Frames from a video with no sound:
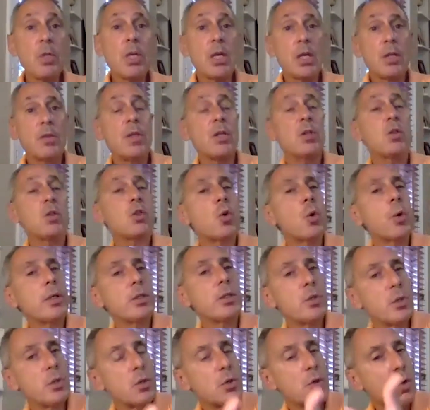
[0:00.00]
that it's going to
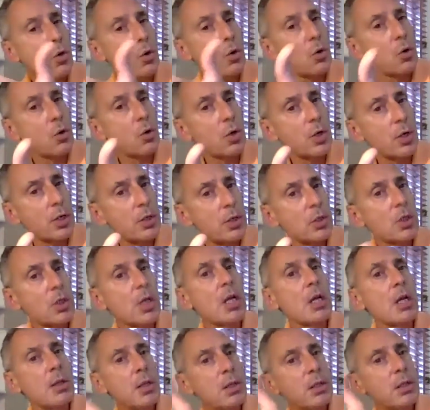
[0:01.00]
the cause
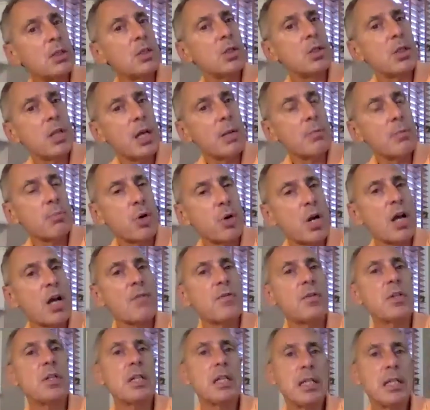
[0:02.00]
that this
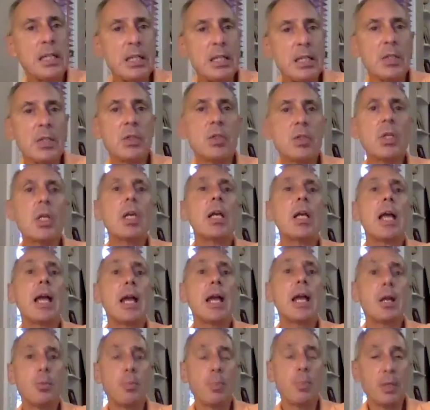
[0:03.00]
nonprofit is
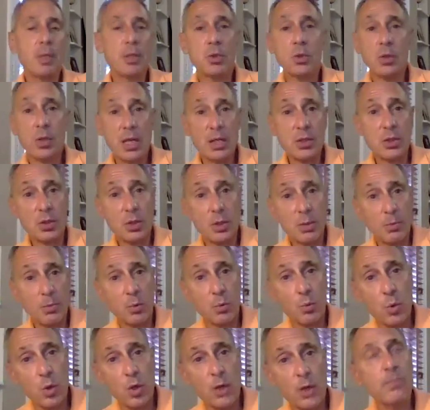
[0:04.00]
helping. So that's number
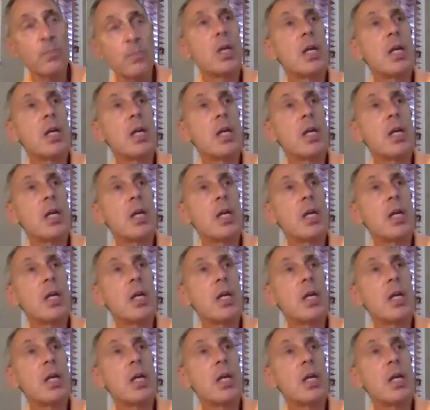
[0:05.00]
one.